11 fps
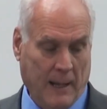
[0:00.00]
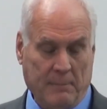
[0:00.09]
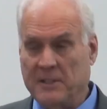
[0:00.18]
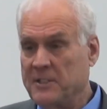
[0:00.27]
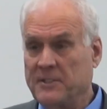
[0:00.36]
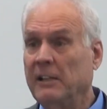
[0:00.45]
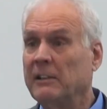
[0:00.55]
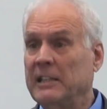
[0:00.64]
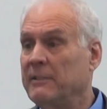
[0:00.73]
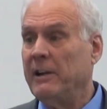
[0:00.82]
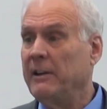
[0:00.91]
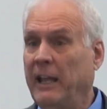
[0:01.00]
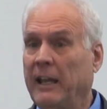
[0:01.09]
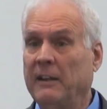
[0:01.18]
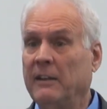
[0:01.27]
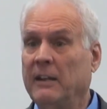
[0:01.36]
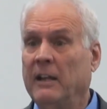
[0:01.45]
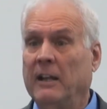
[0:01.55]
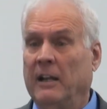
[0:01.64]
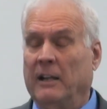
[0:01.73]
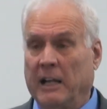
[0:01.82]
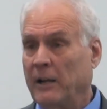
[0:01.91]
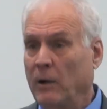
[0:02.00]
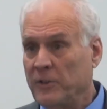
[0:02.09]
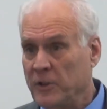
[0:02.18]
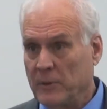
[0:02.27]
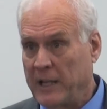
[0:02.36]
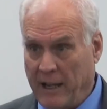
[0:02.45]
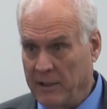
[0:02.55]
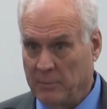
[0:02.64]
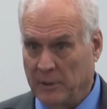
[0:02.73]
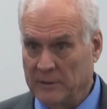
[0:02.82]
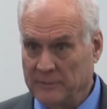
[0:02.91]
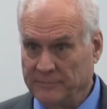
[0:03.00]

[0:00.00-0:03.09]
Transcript: But still, in the very end, God holds you accountable.